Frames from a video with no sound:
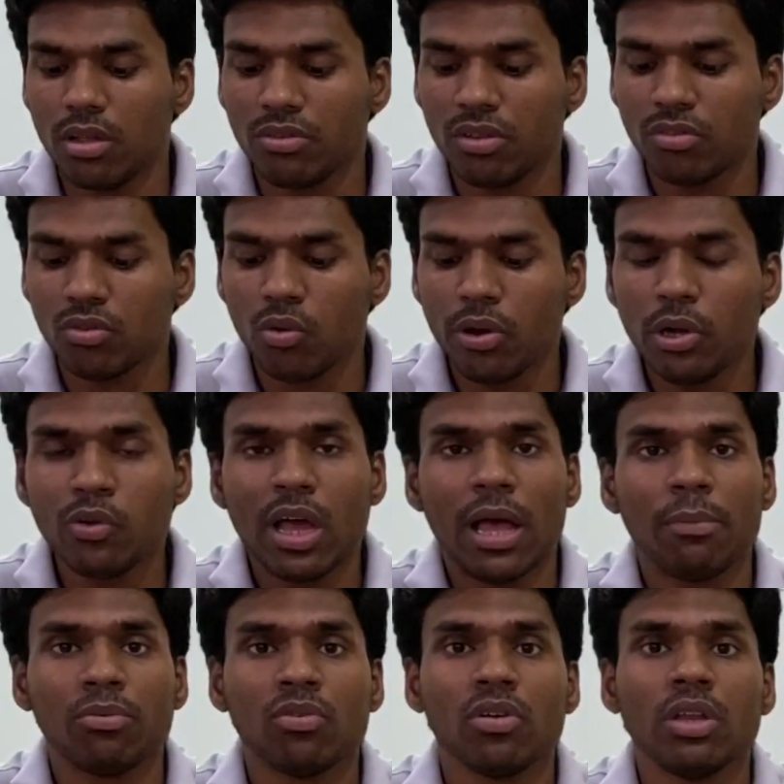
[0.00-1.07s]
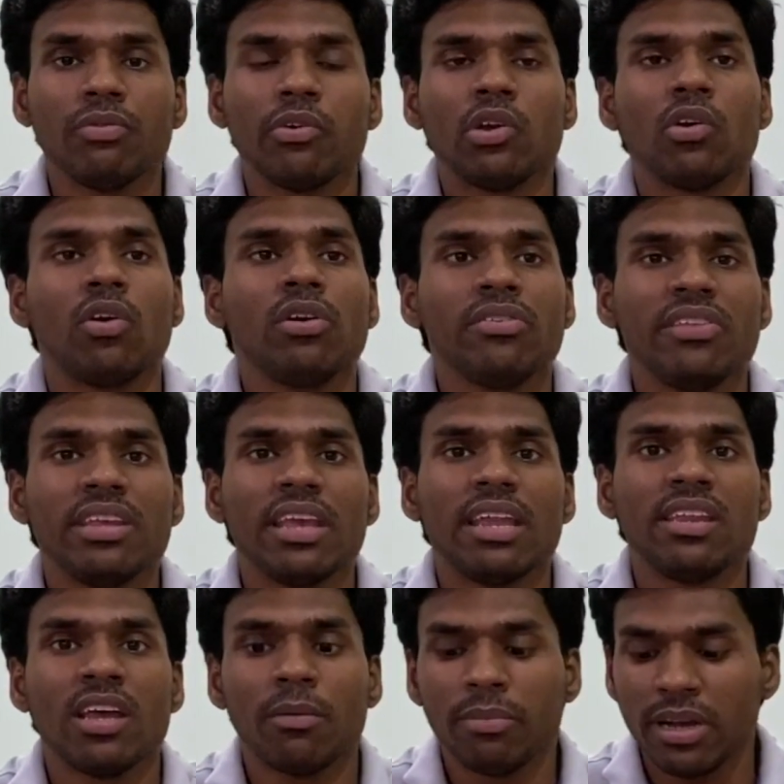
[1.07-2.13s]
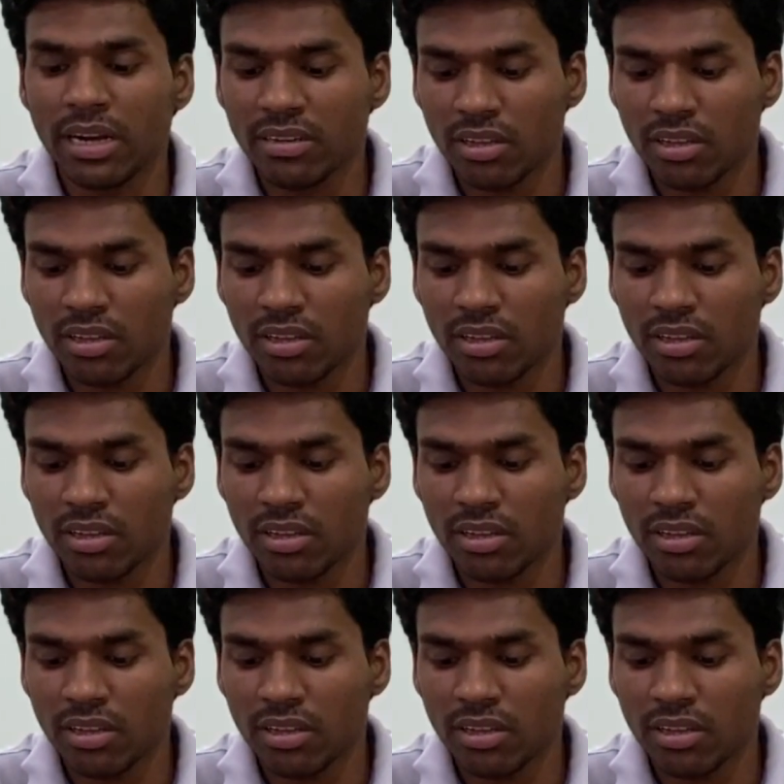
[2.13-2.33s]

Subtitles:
Just go into App Store. If you're not seeing any update,